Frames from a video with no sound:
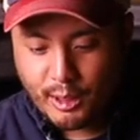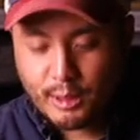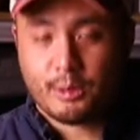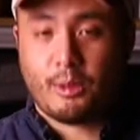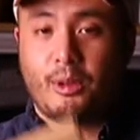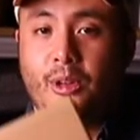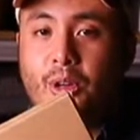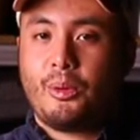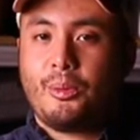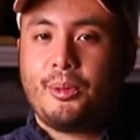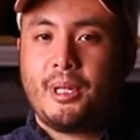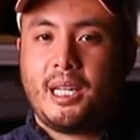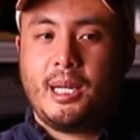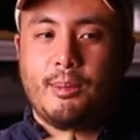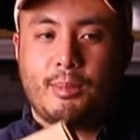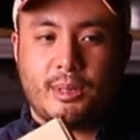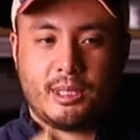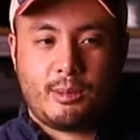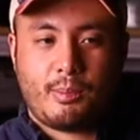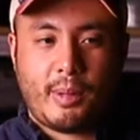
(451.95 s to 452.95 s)
So I normally
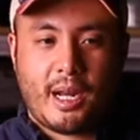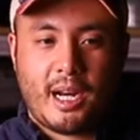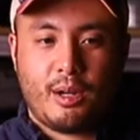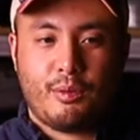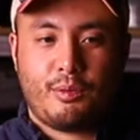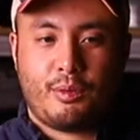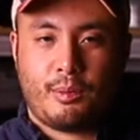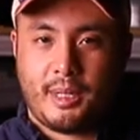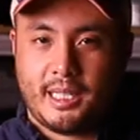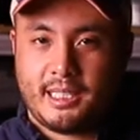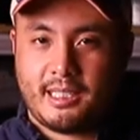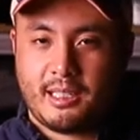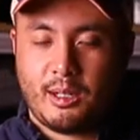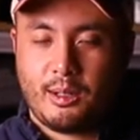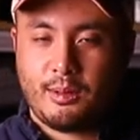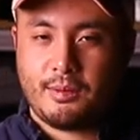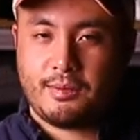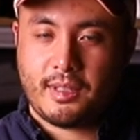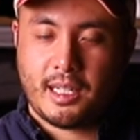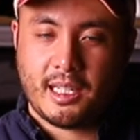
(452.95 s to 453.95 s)
keep a spare for
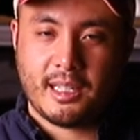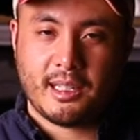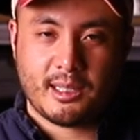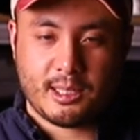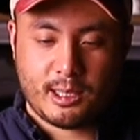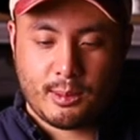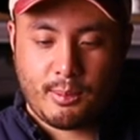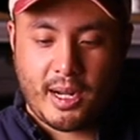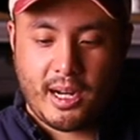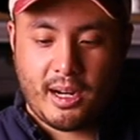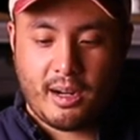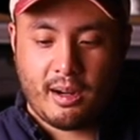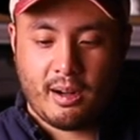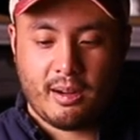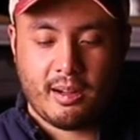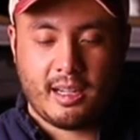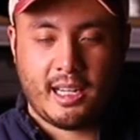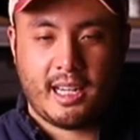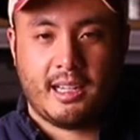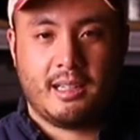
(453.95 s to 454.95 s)
myself and then a
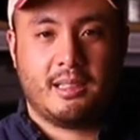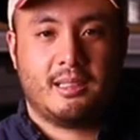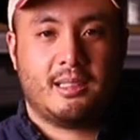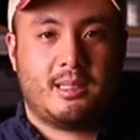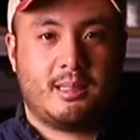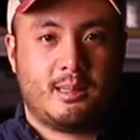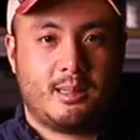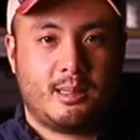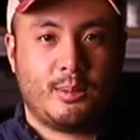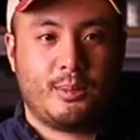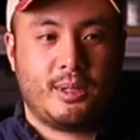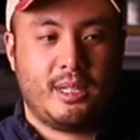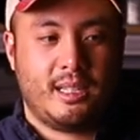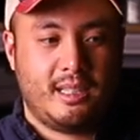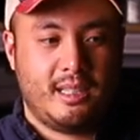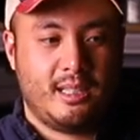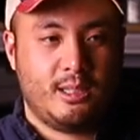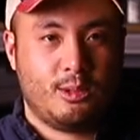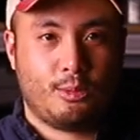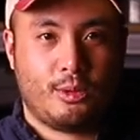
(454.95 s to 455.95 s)
spare in case somebody
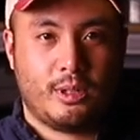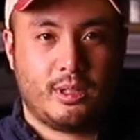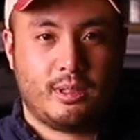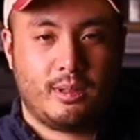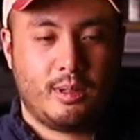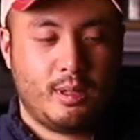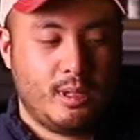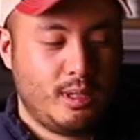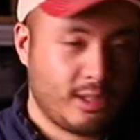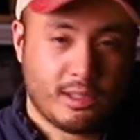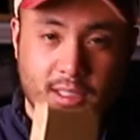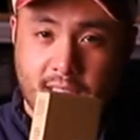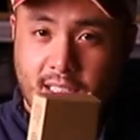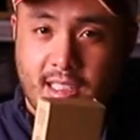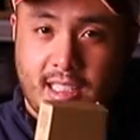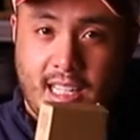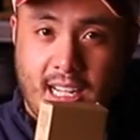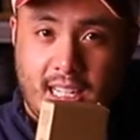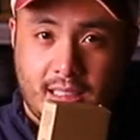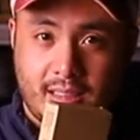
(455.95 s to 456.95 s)
needs one. So this
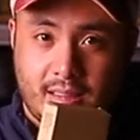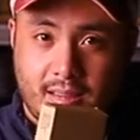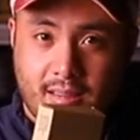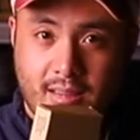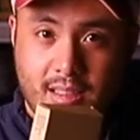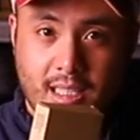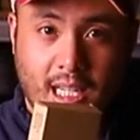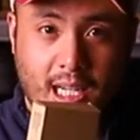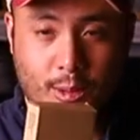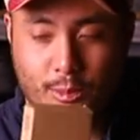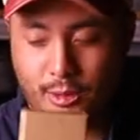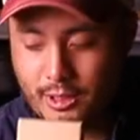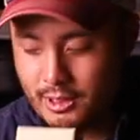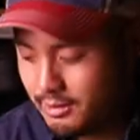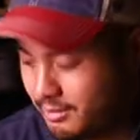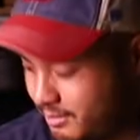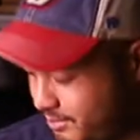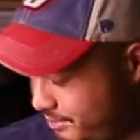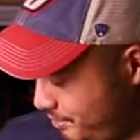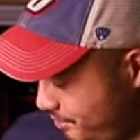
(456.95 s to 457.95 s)
is that second one.
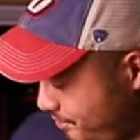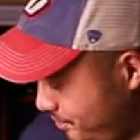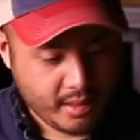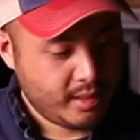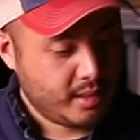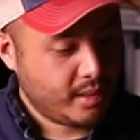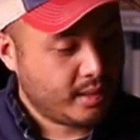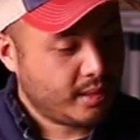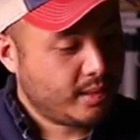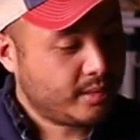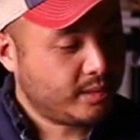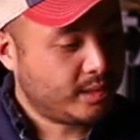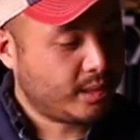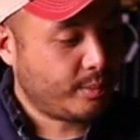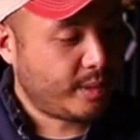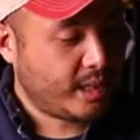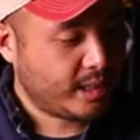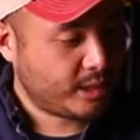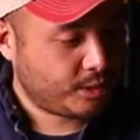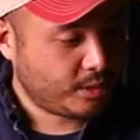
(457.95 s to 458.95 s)

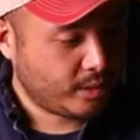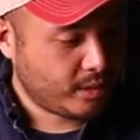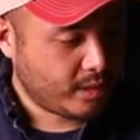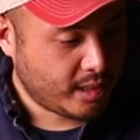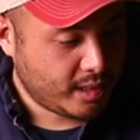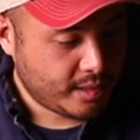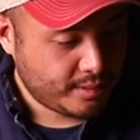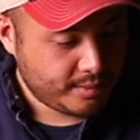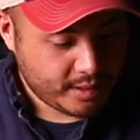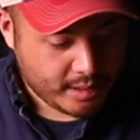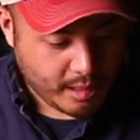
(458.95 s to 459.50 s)
Some extra gloves.